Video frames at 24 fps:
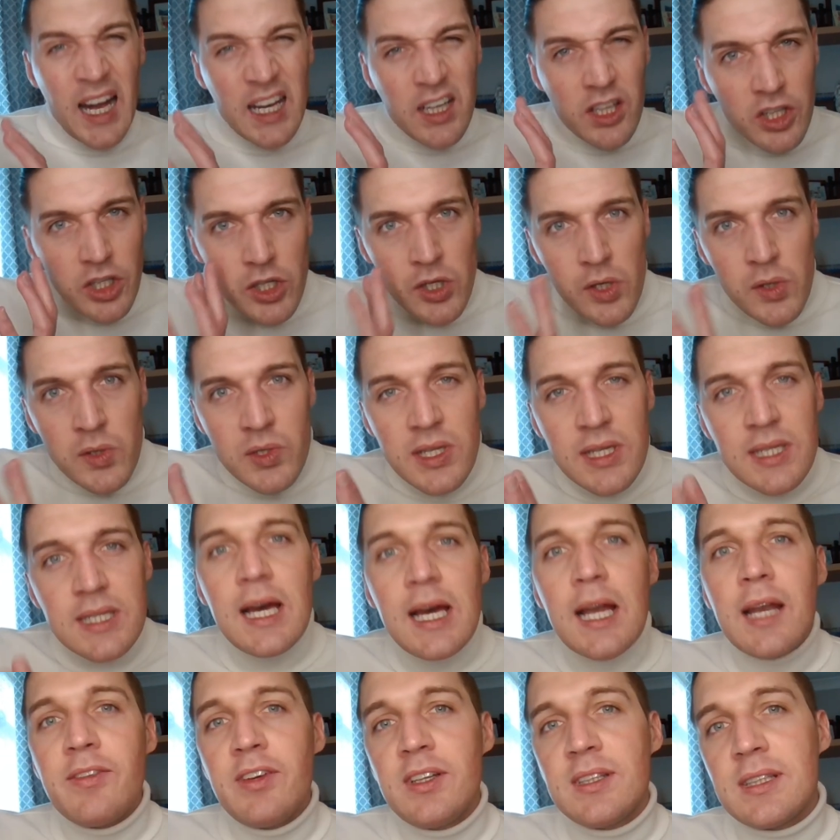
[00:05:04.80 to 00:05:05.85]
I can usually
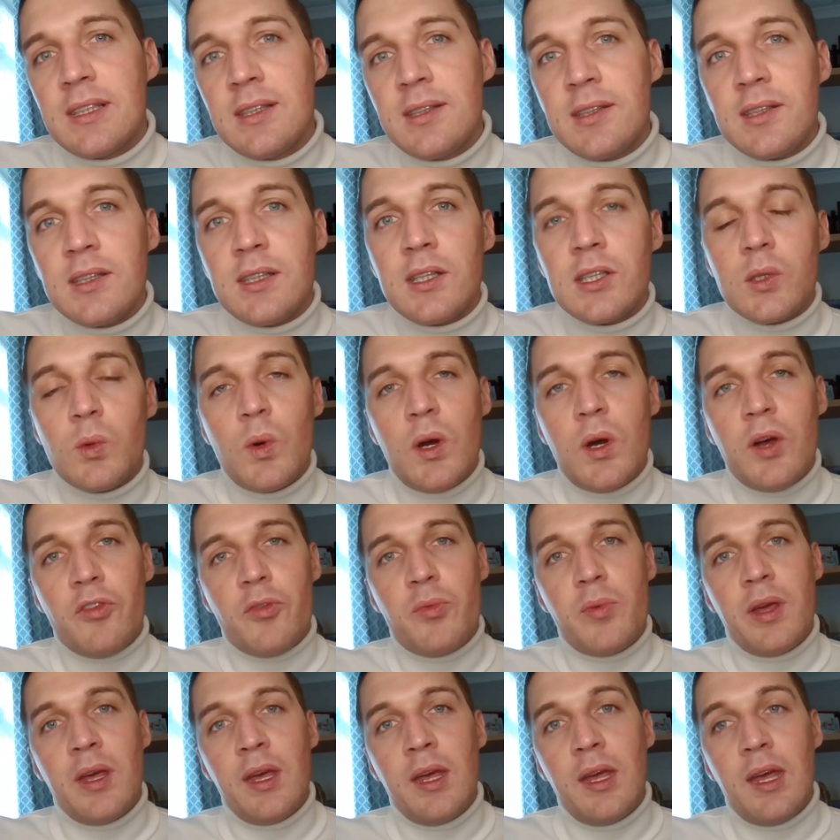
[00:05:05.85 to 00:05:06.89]
tell if it's going to start to work
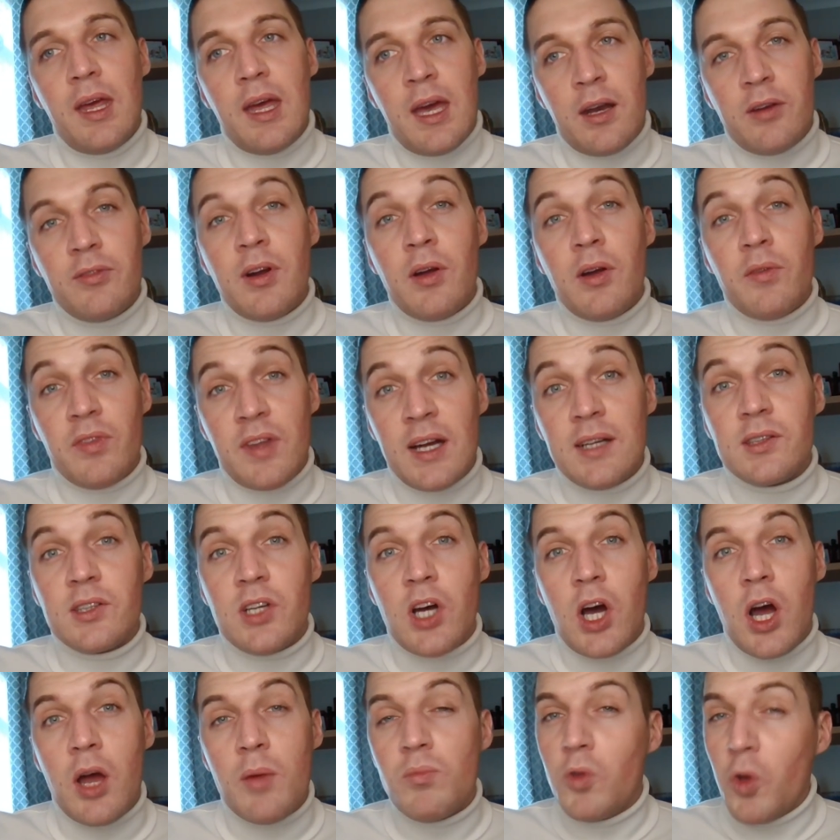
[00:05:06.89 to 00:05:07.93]
for me at around that
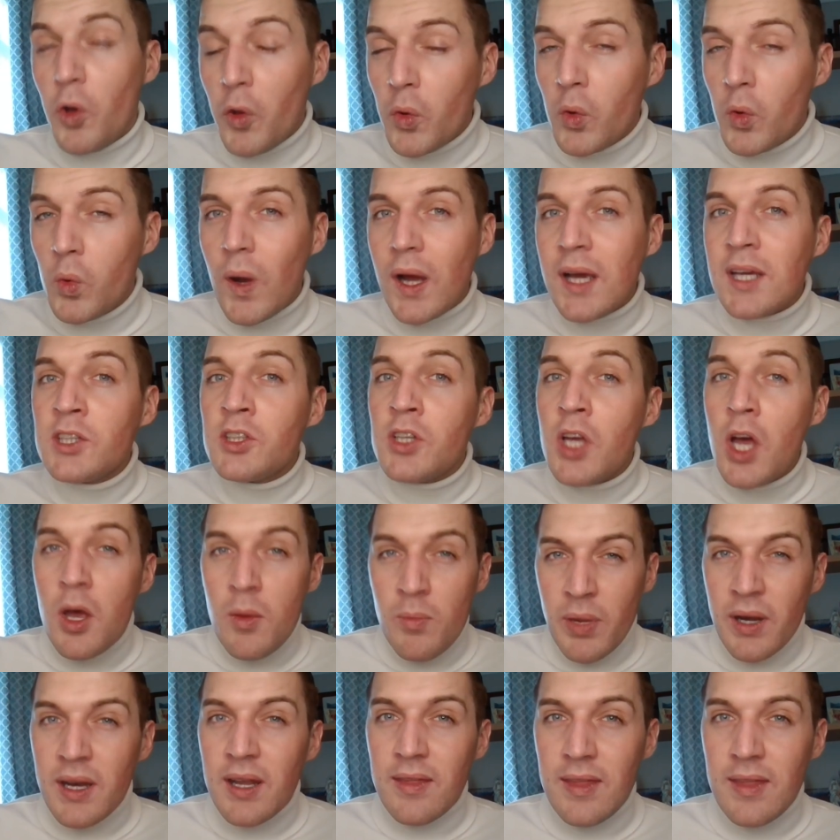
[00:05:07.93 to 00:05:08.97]
time. Not always,
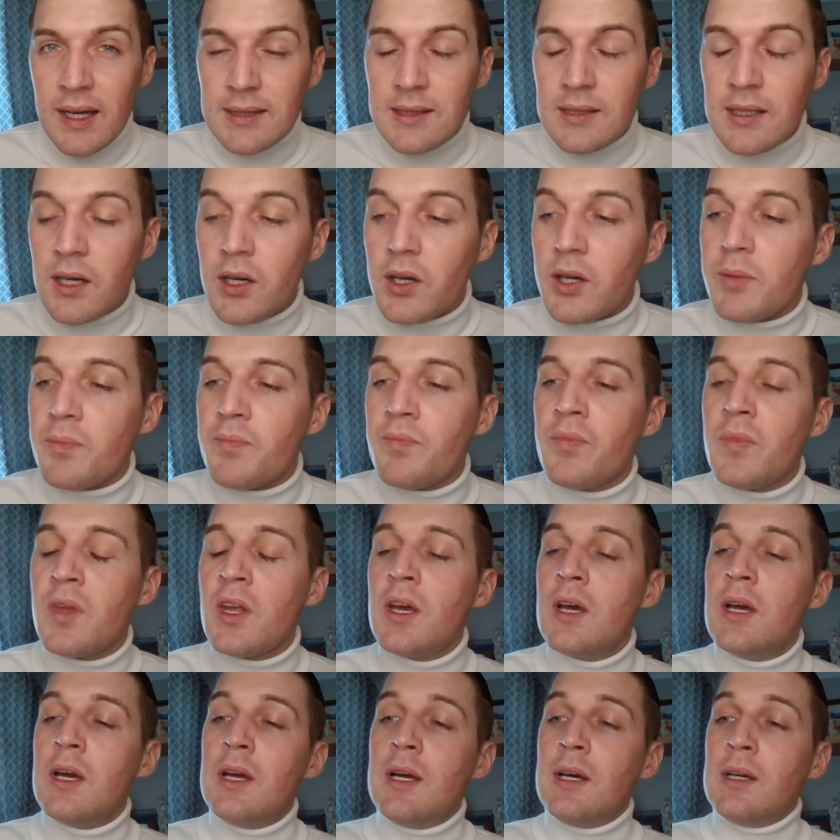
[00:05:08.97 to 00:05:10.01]
but at that time.
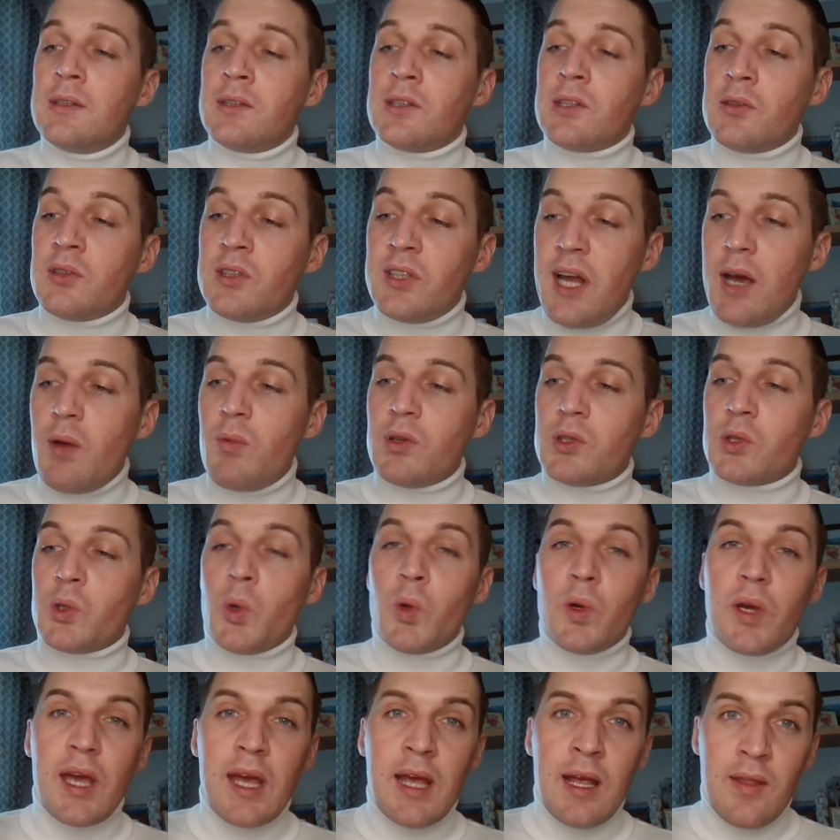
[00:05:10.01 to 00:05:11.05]
So today we're
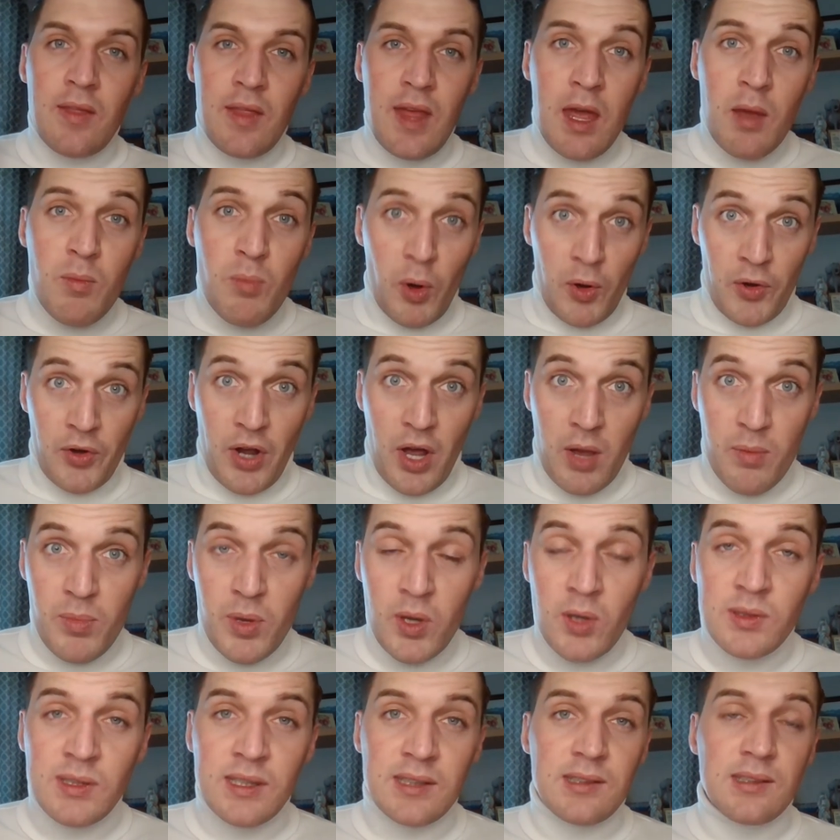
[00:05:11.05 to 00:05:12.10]
talking the Bondi
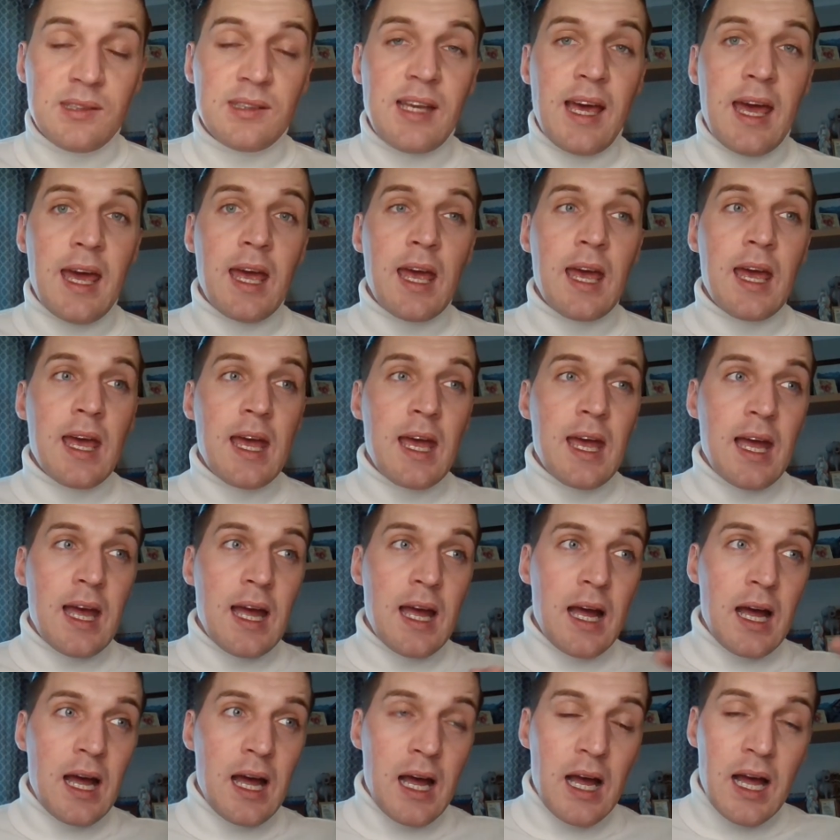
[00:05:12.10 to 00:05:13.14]
Boost. As I say,
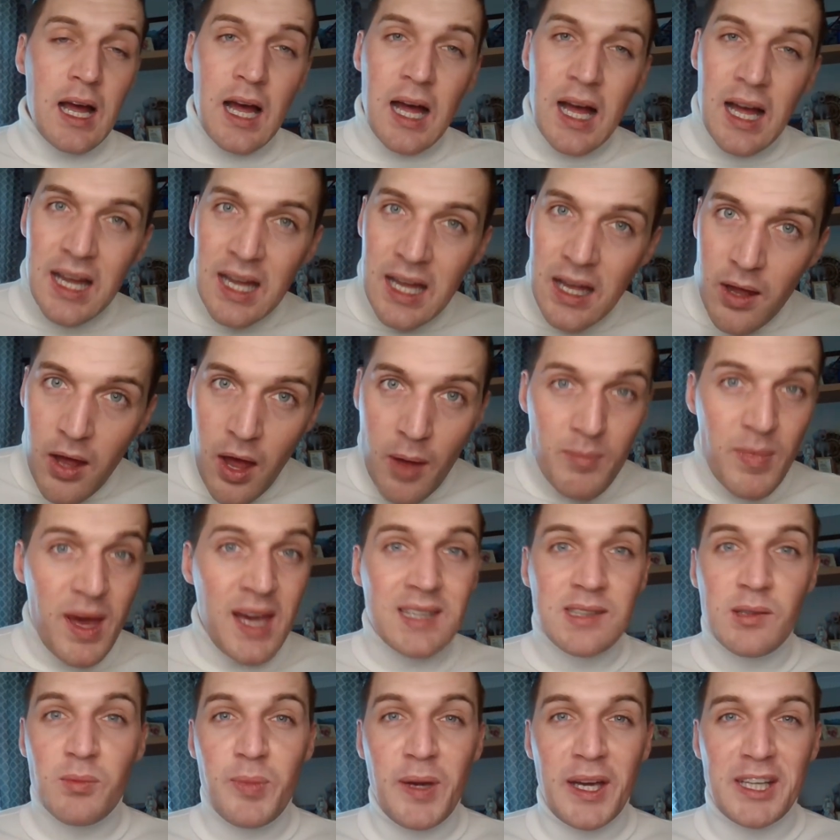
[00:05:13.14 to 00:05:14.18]

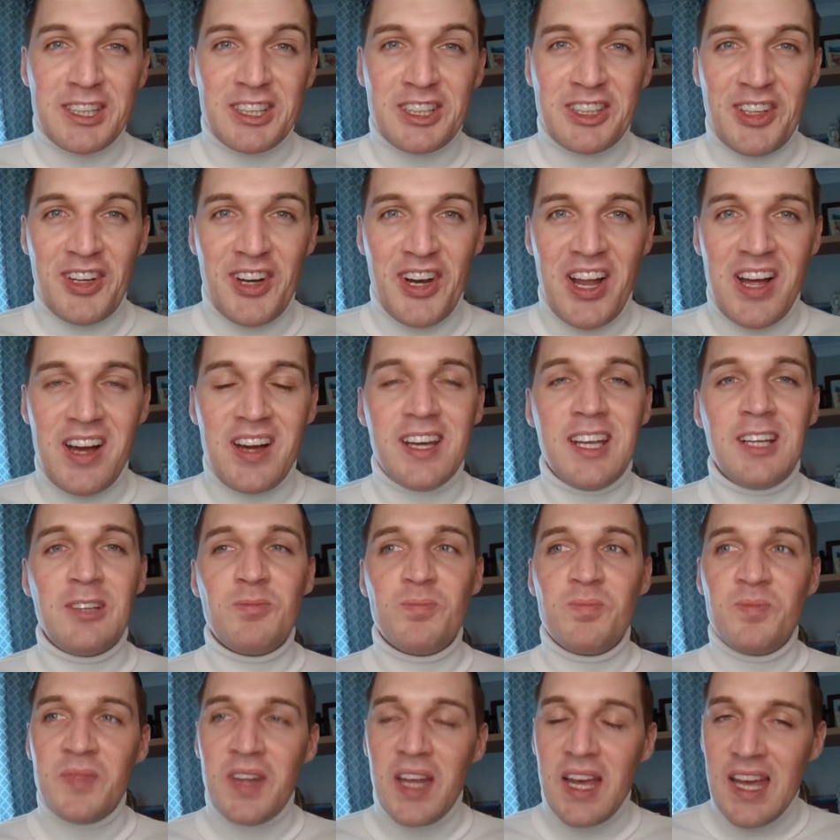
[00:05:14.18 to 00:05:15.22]
amazing pictures
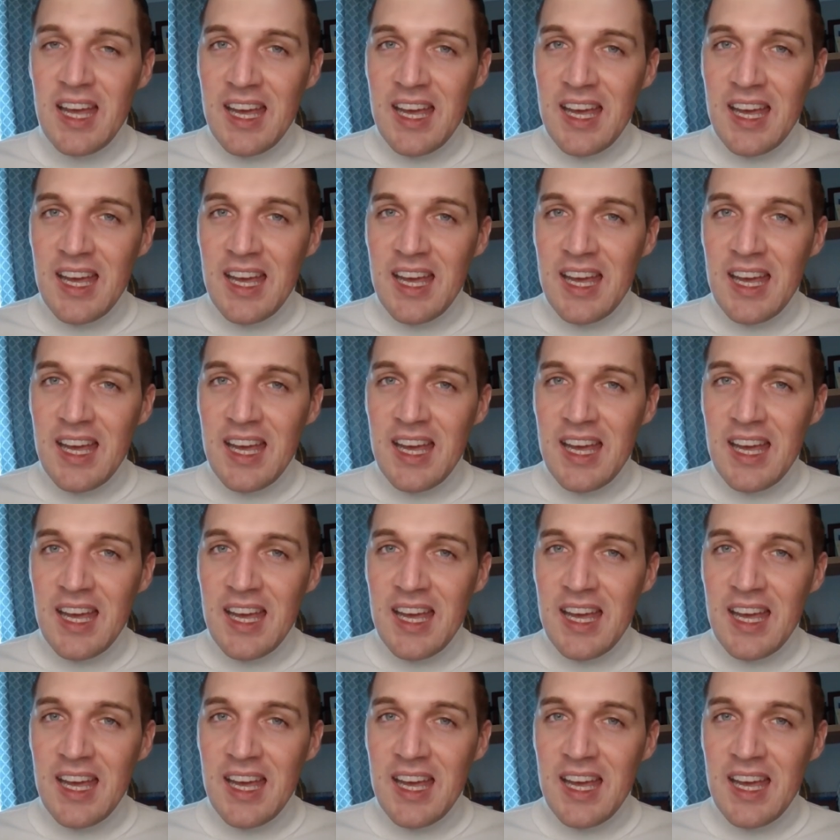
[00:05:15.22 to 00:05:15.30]
online.